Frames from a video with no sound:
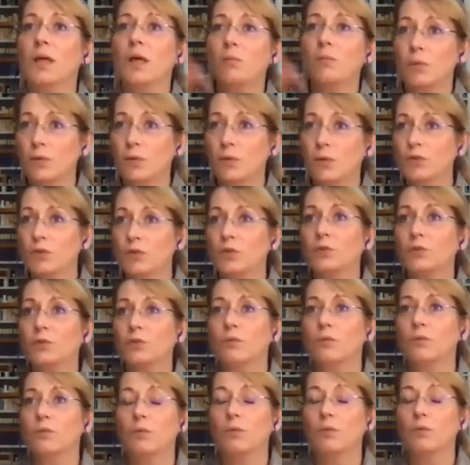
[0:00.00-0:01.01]
able
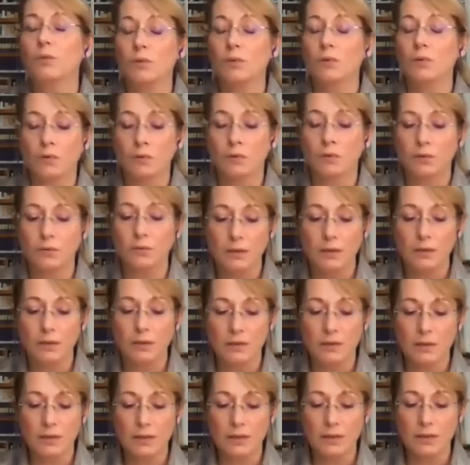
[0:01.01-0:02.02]
to
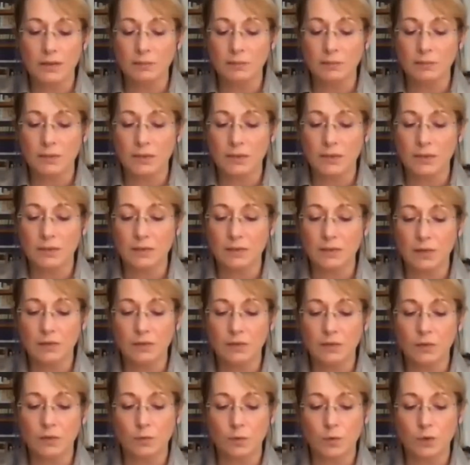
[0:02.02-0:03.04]
revitalize themselves
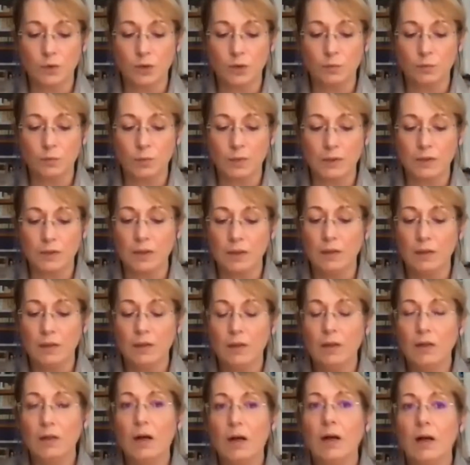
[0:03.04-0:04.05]
afterwards. But
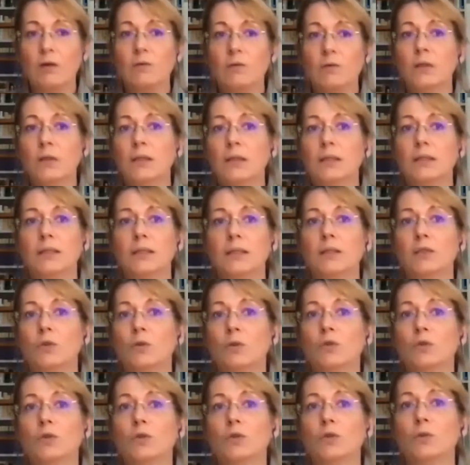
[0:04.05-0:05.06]
I really see
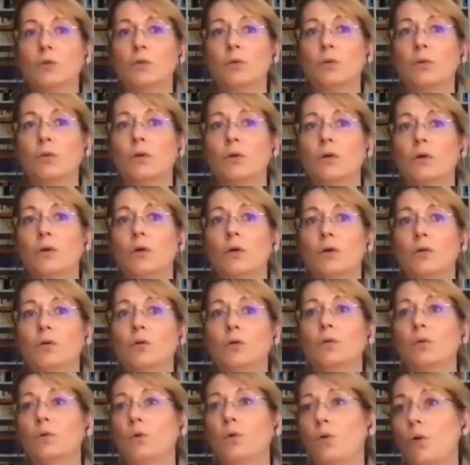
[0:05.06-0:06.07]
also
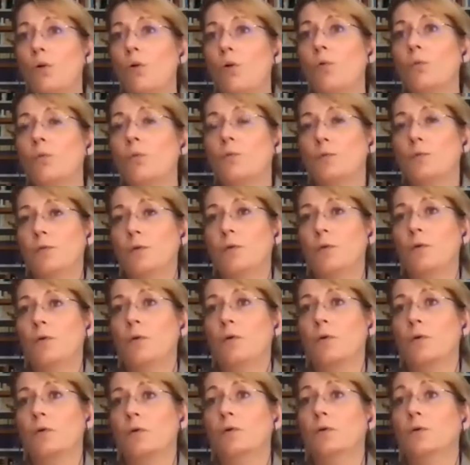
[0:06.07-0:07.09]
new hope
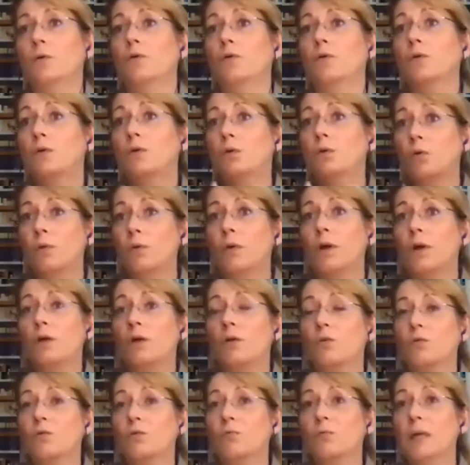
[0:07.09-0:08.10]
for new way
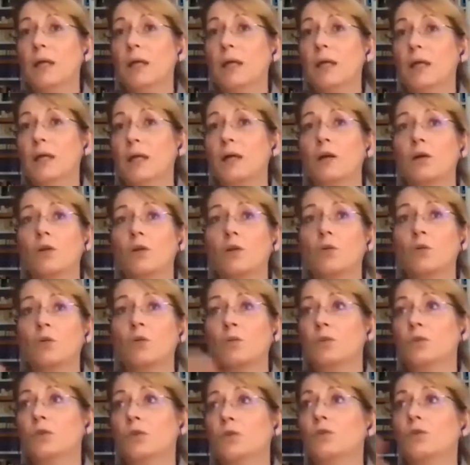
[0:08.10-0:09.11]
of being, and
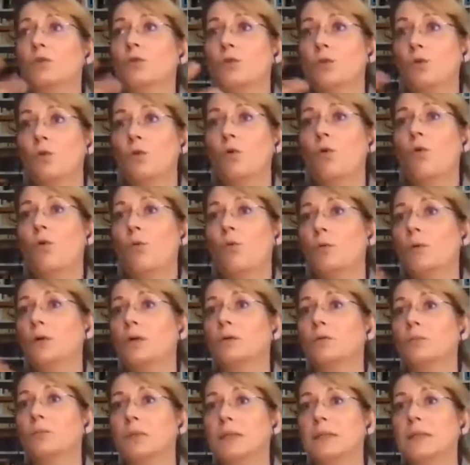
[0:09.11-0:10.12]
also new hope
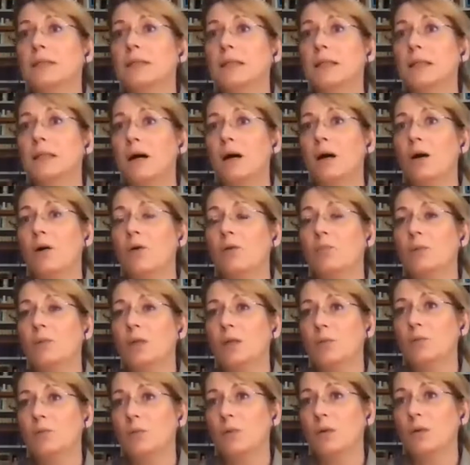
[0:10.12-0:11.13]
when we see how
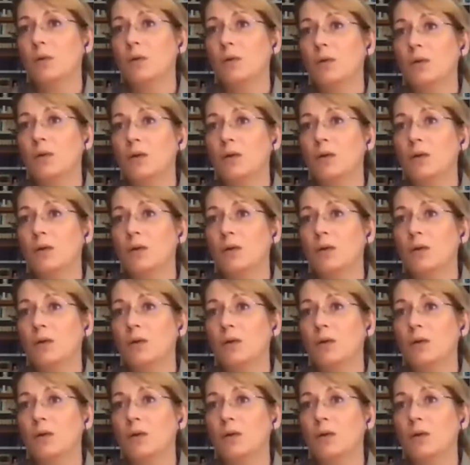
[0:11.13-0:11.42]
people